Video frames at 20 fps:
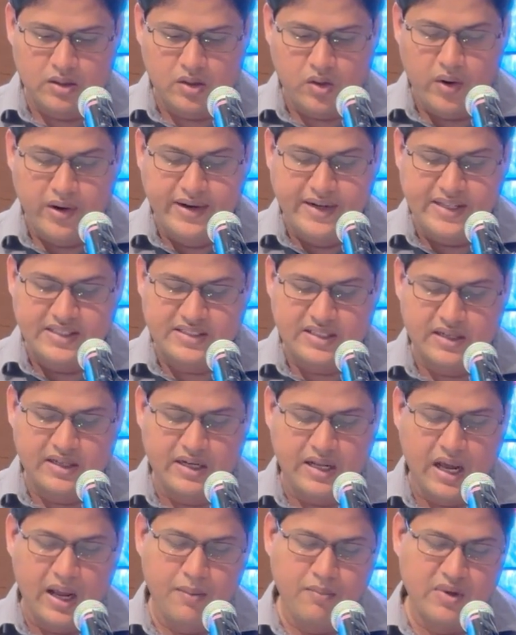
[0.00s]
quite decent
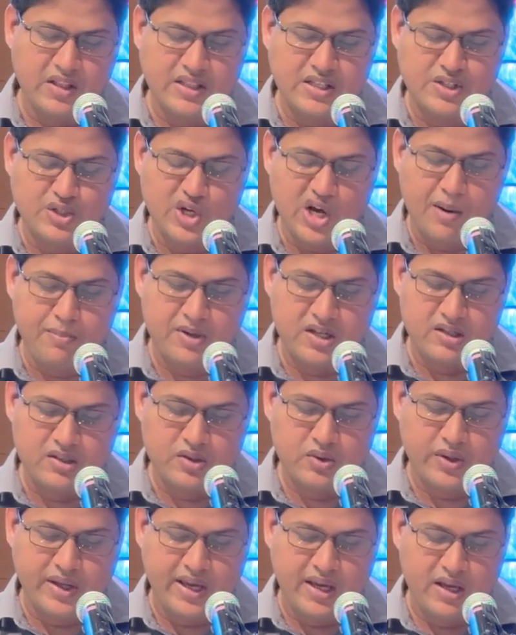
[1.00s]
time in this chapter
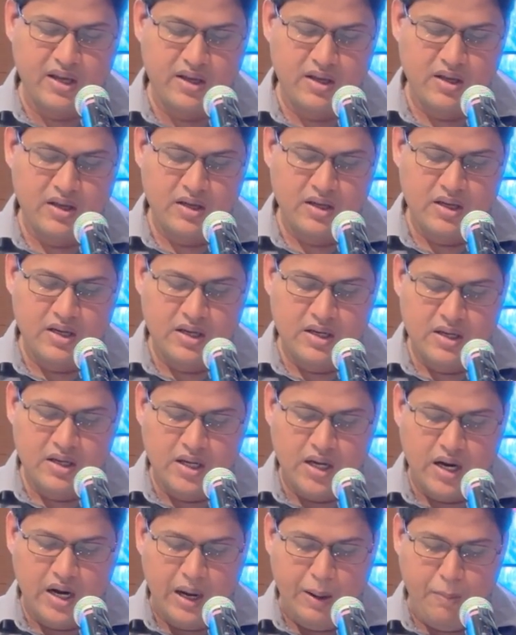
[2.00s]
today,
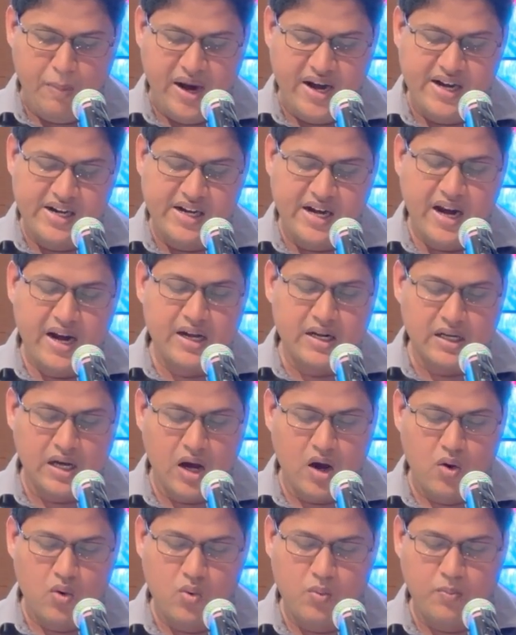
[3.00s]
and meditate
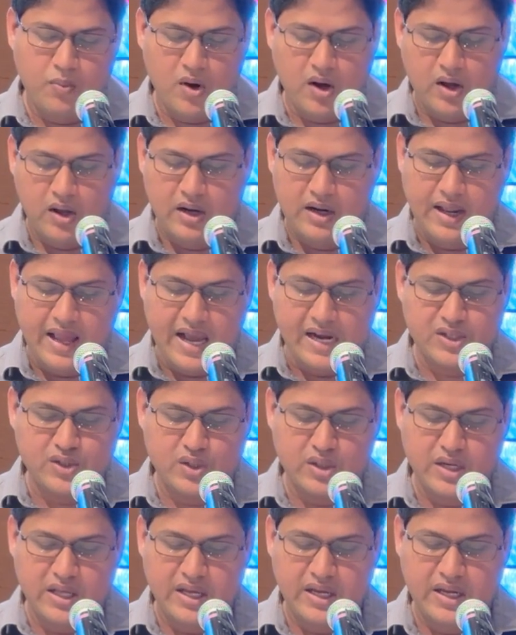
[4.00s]
how Paul
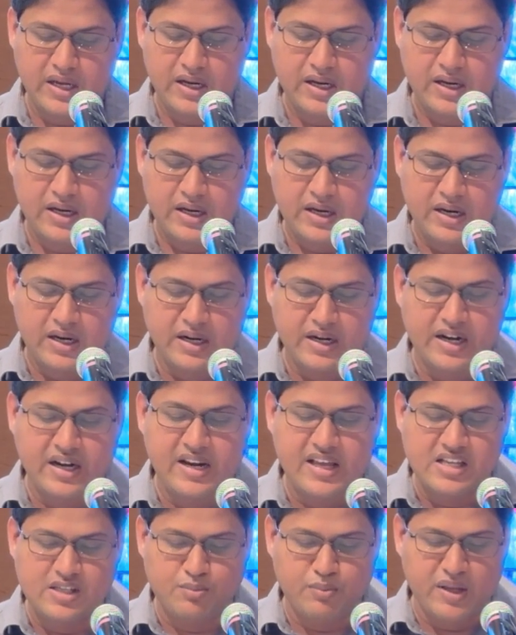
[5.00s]
actually did
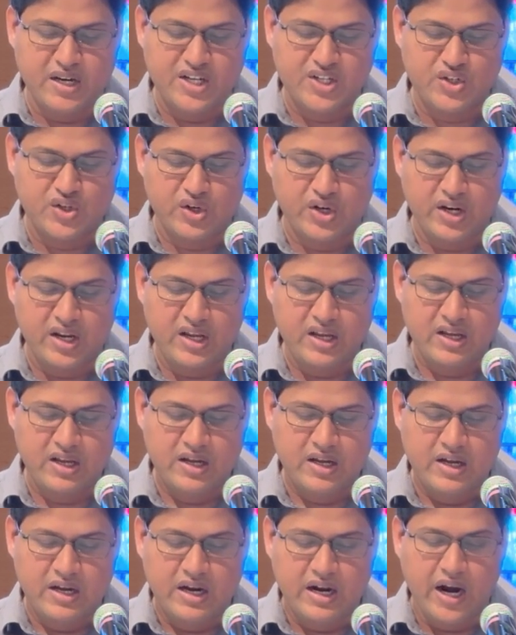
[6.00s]
his ministry
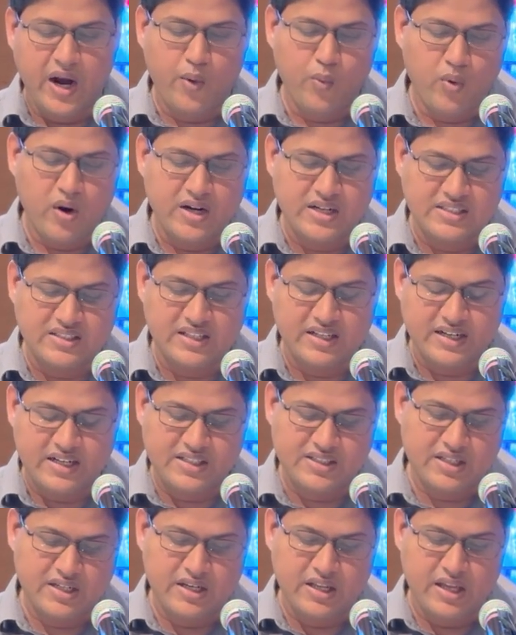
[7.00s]
and what is the
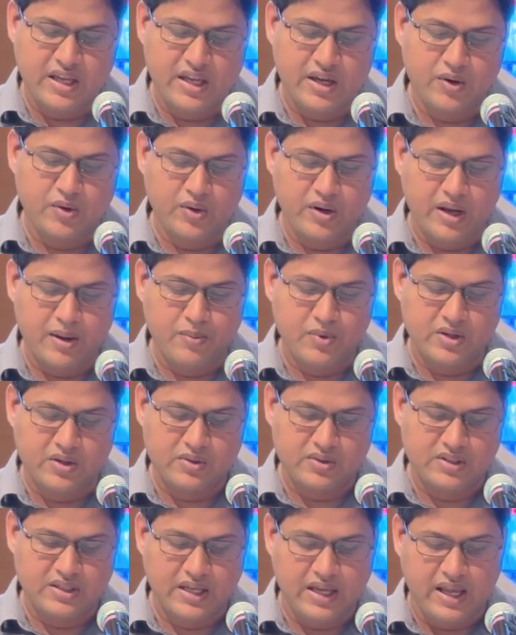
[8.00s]
reason he could able
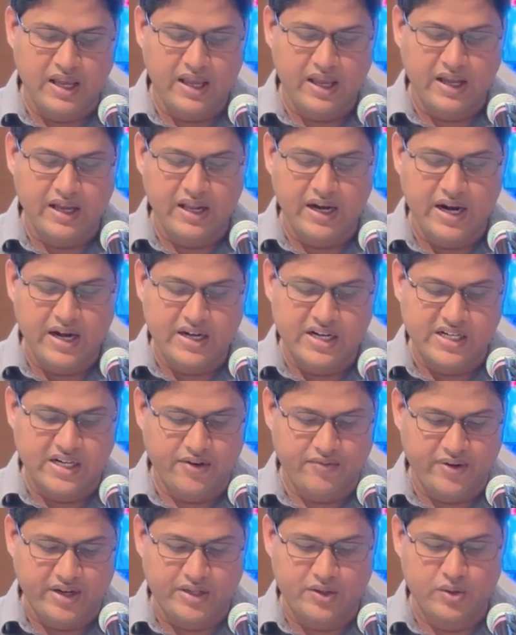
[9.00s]
to say, great and
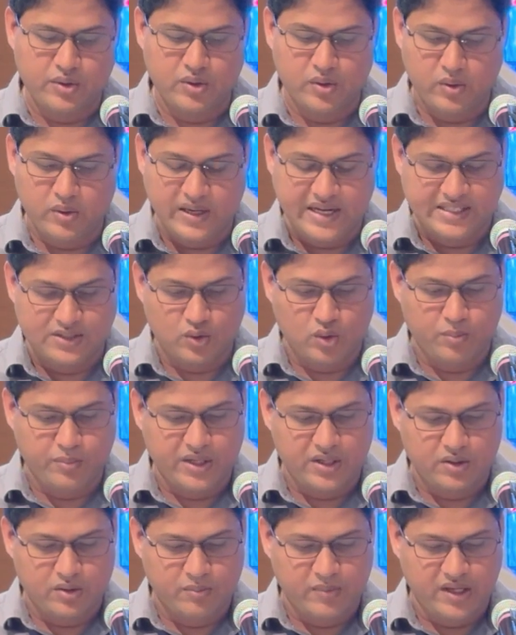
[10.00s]
effective door has
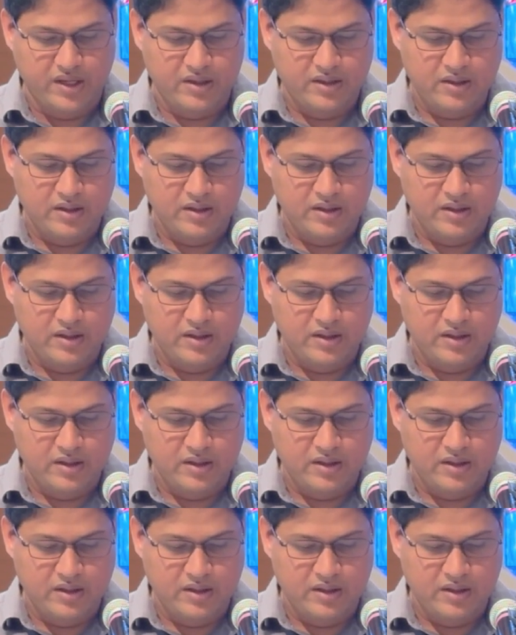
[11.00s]
opened to me.